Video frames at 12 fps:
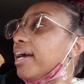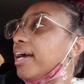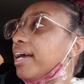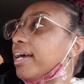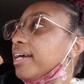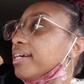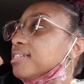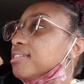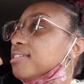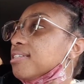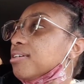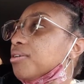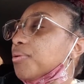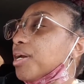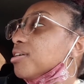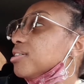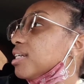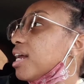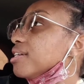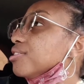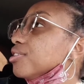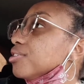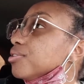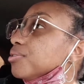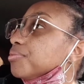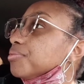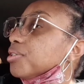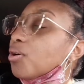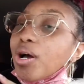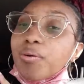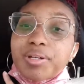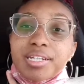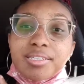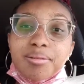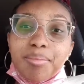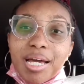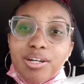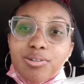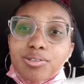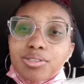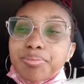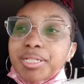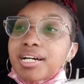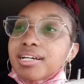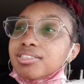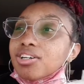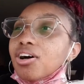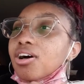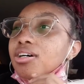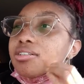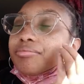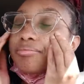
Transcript: And what else did I do? Oh, I went into Michael's because y'all,